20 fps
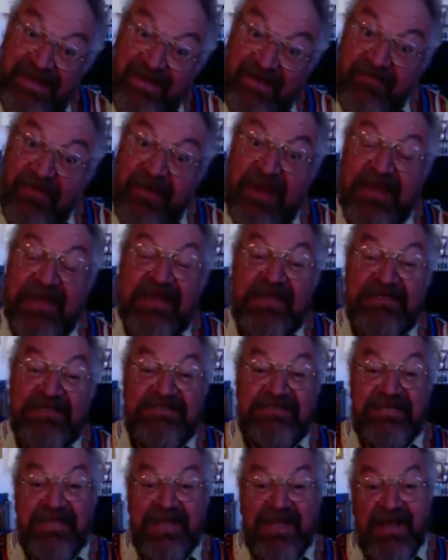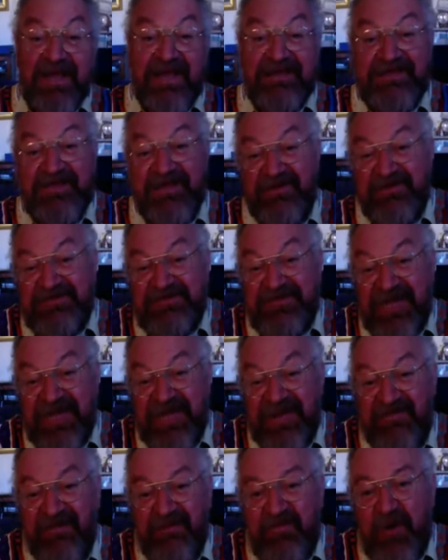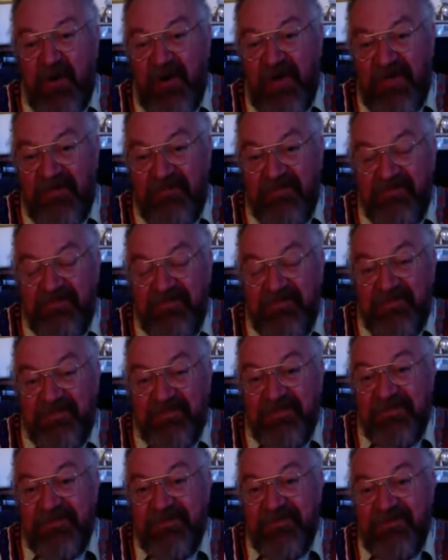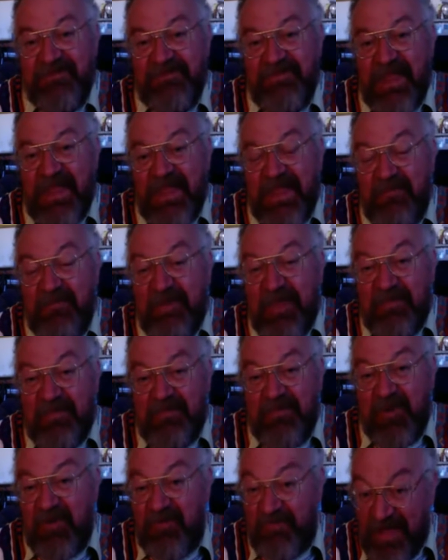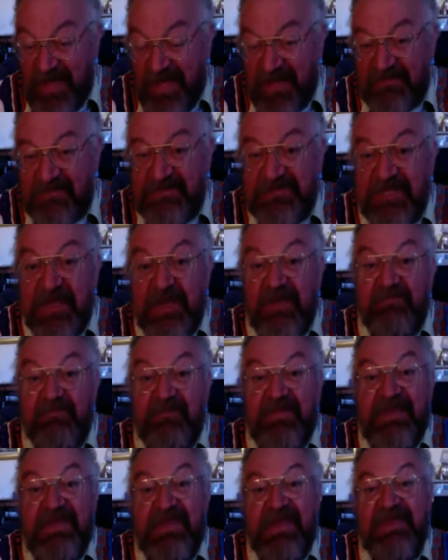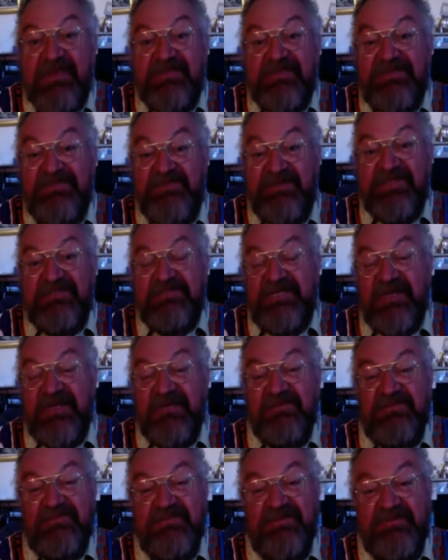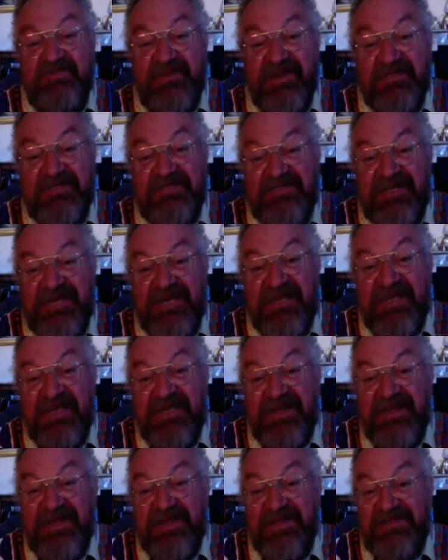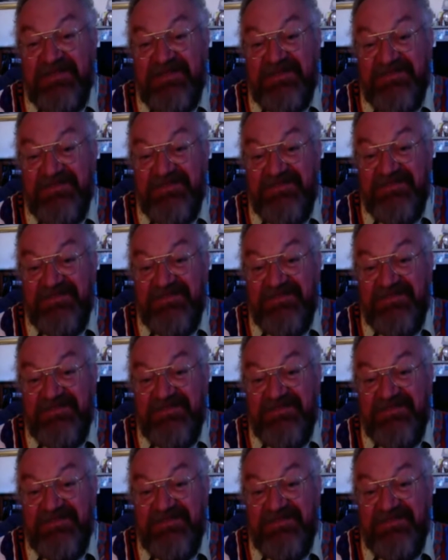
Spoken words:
Right. So the idea is you have a book, big book perhaps, begins with a chapter in present day English.